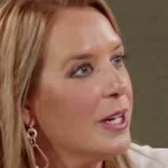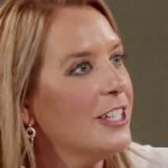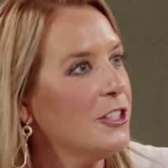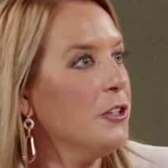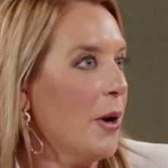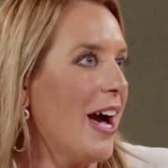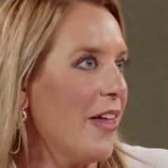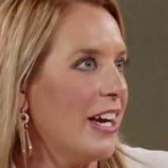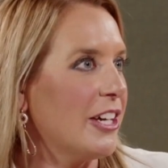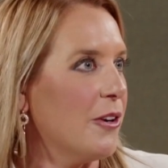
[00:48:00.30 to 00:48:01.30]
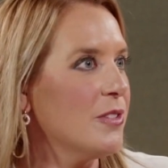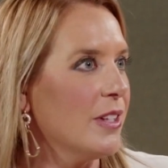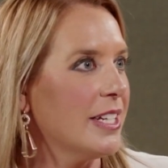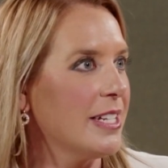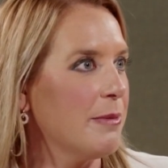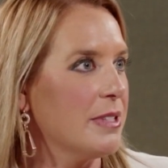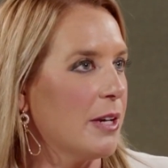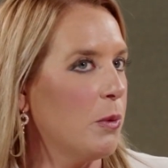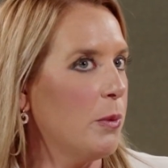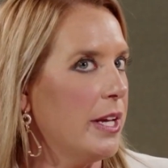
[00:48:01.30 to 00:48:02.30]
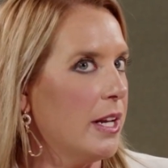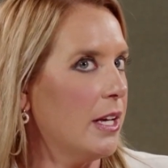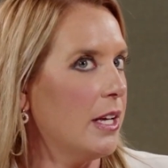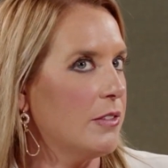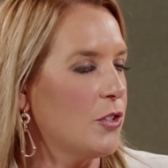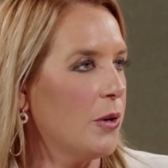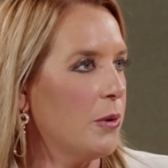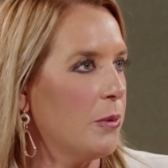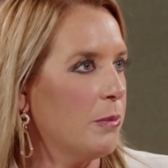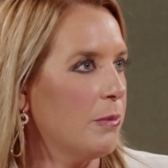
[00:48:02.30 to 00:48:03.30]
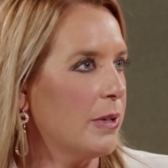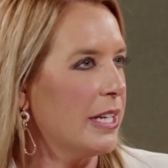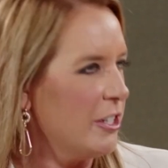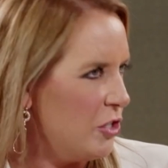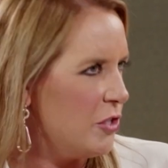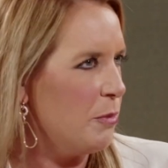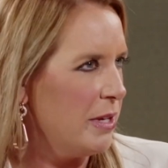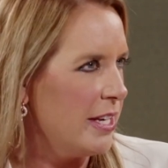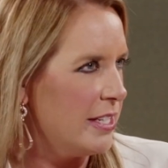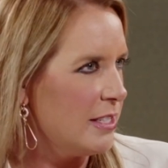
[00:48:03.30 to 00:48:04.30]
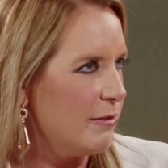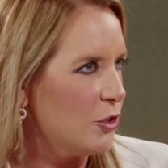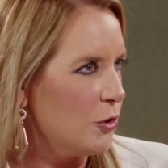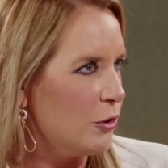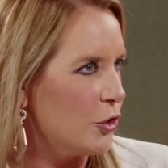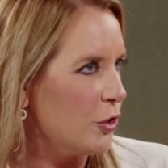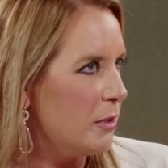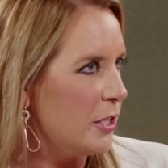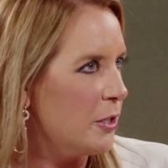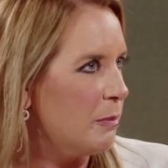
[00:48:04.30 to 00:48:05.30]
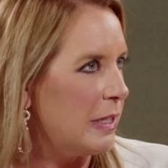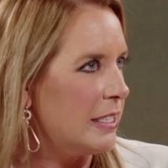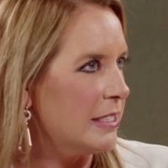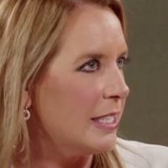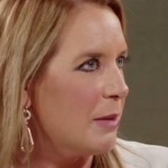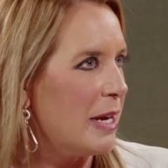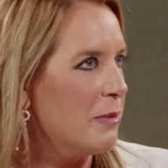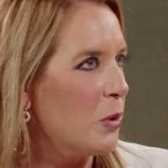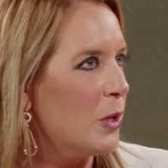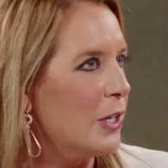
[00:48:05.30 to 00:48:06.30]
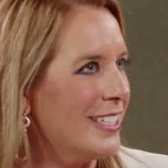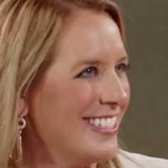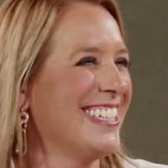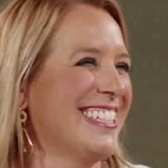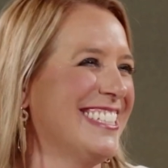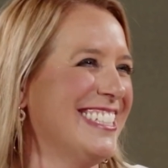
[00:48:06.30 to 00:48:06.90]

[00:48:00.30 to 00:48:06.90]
like you, and you know how that goes. A lot of times it's like, well, wait, so can I just still be the individual contributor but get paid more? And